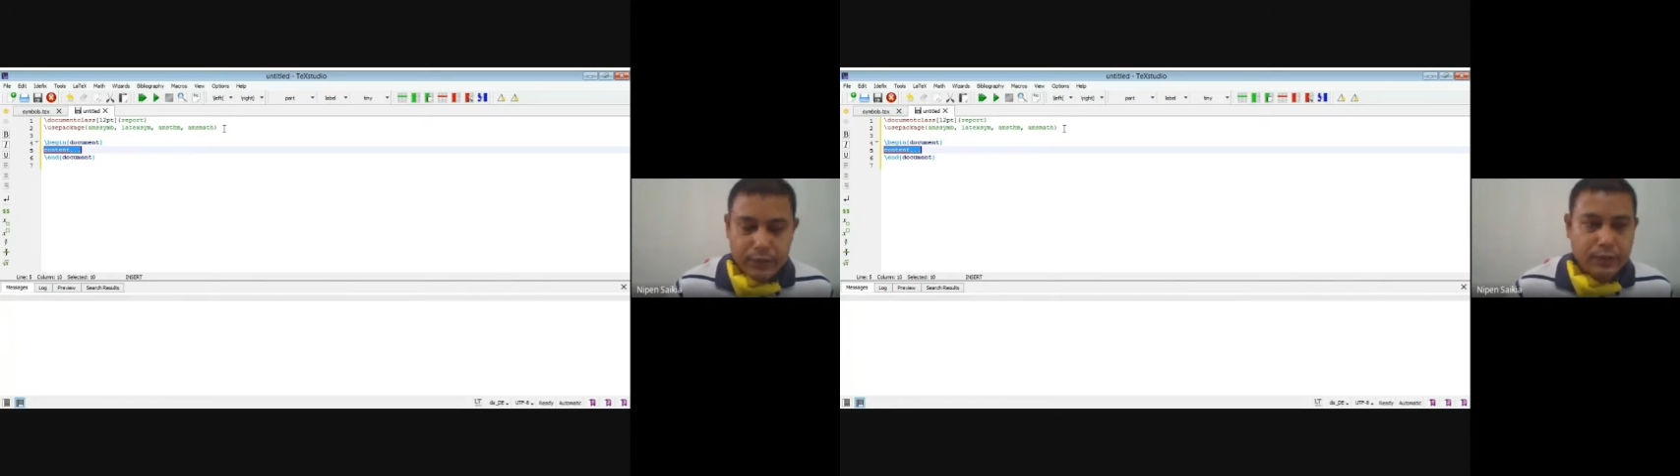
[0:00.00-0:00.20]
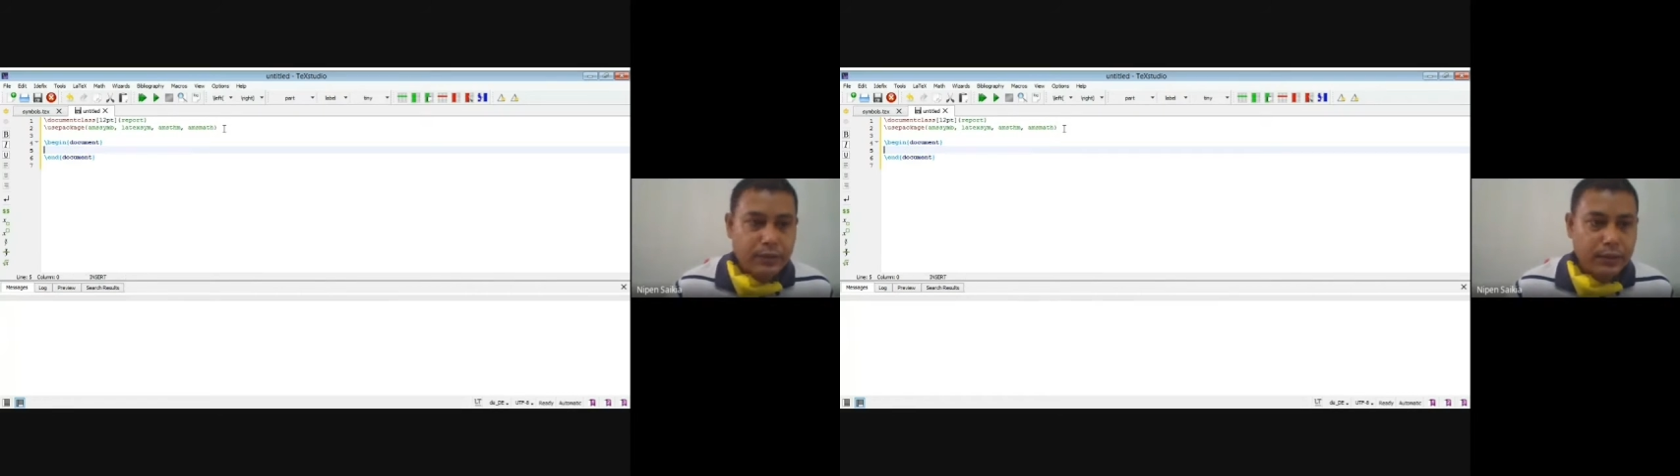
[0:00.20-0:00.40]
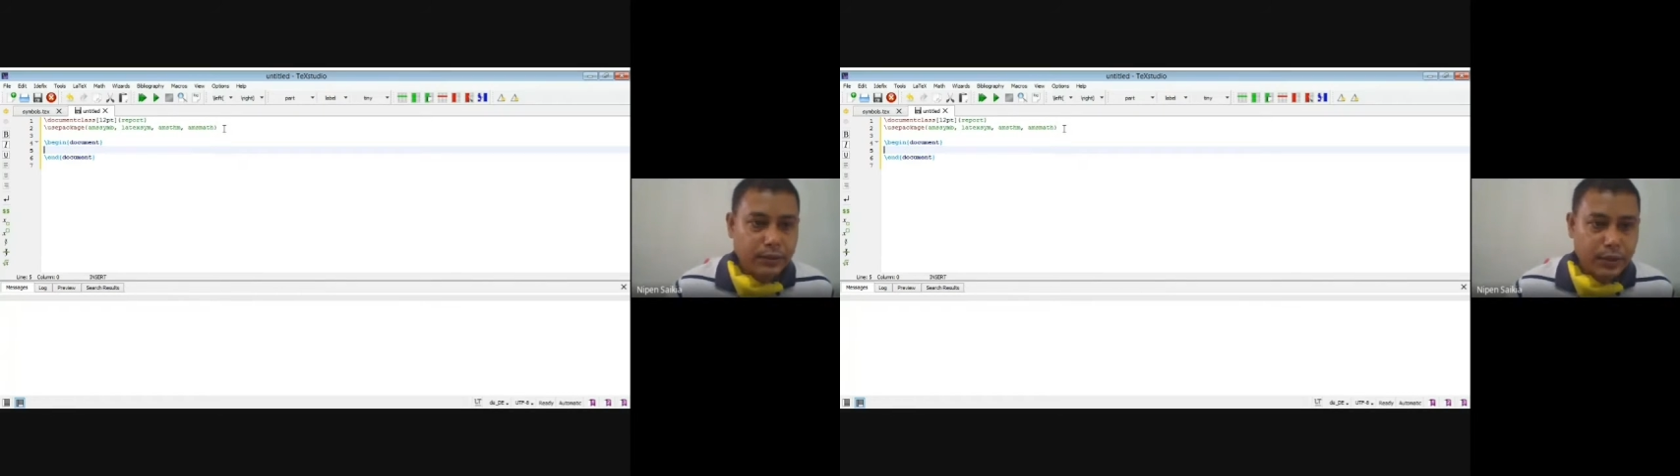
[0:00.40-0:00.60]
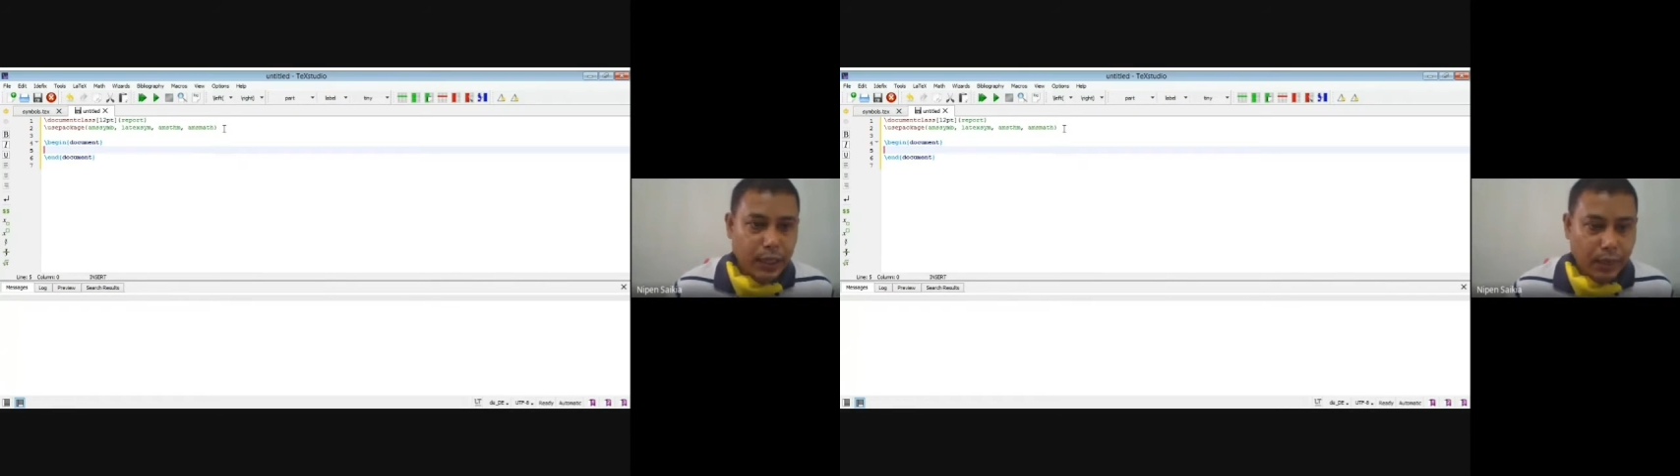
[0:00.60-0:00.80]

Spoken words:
it will come